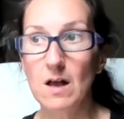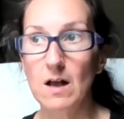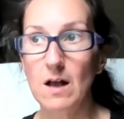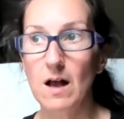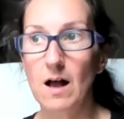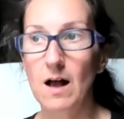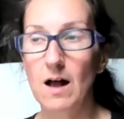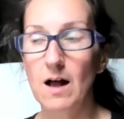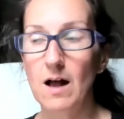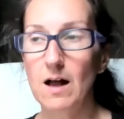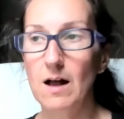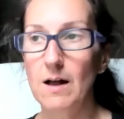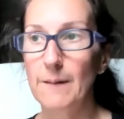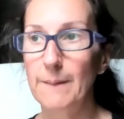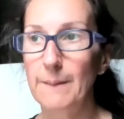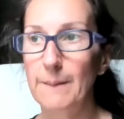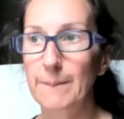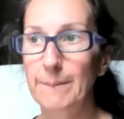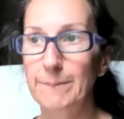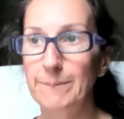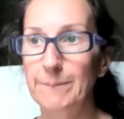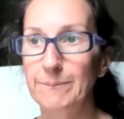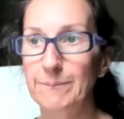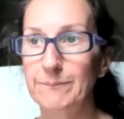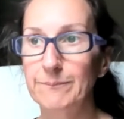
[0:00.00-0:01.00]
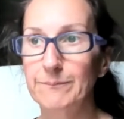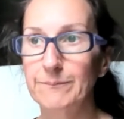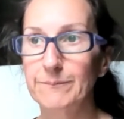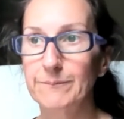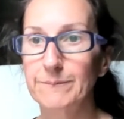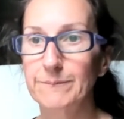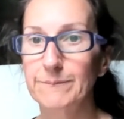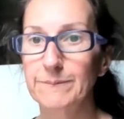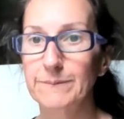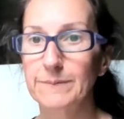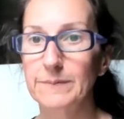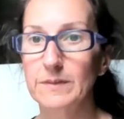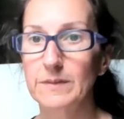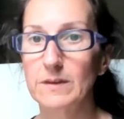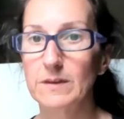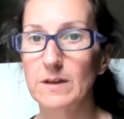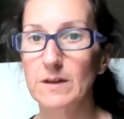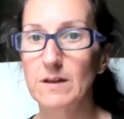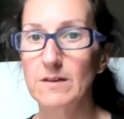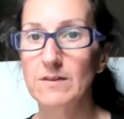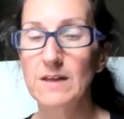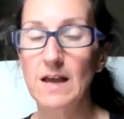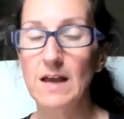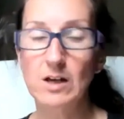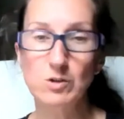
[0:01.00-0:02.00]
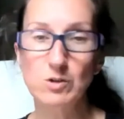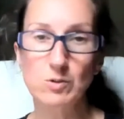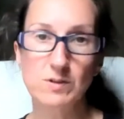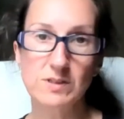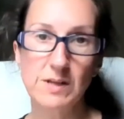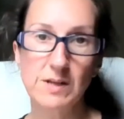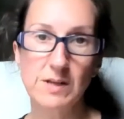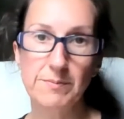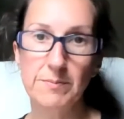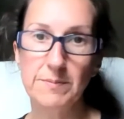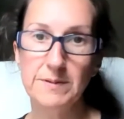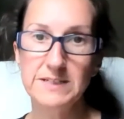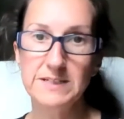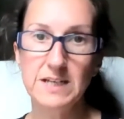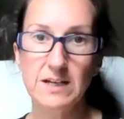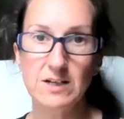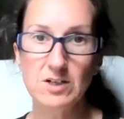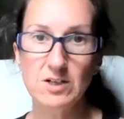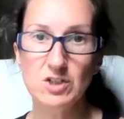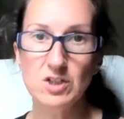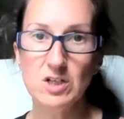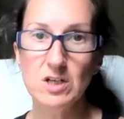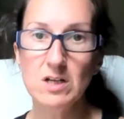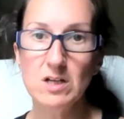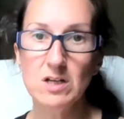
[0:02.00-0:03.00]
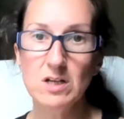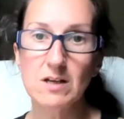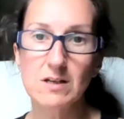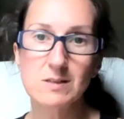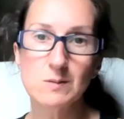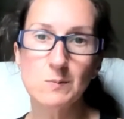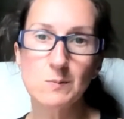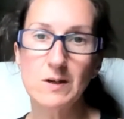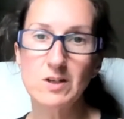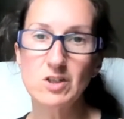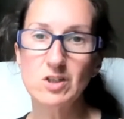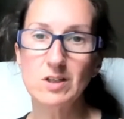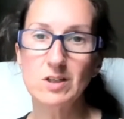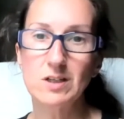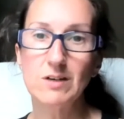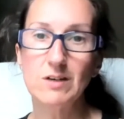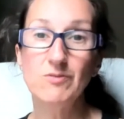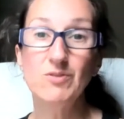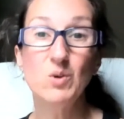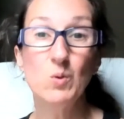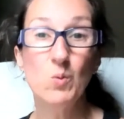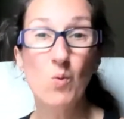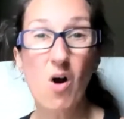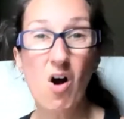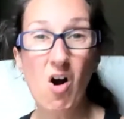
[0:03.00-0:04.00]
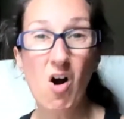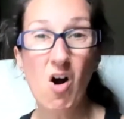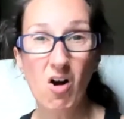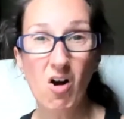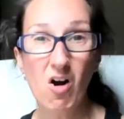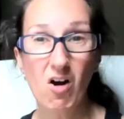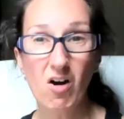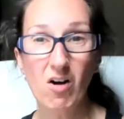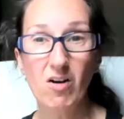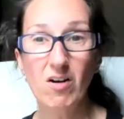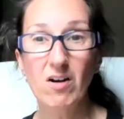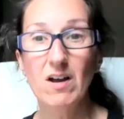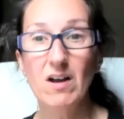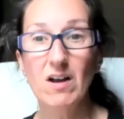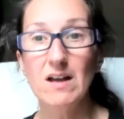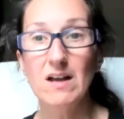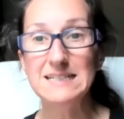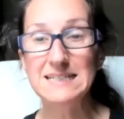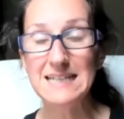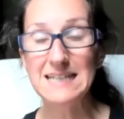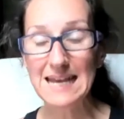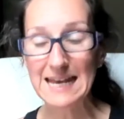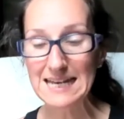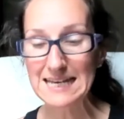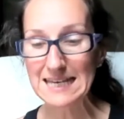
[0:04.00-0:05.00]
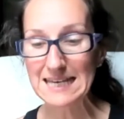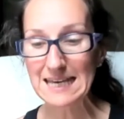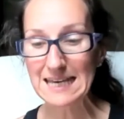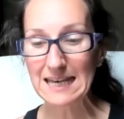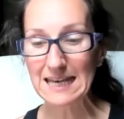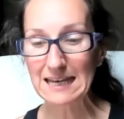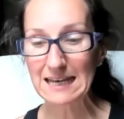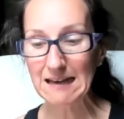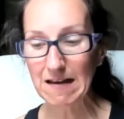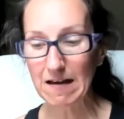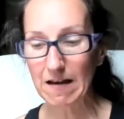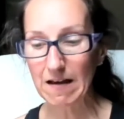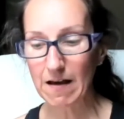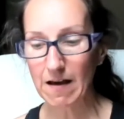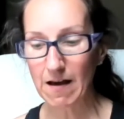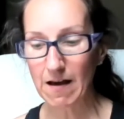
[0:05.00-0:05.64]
actual supplementation, especially if you are taking,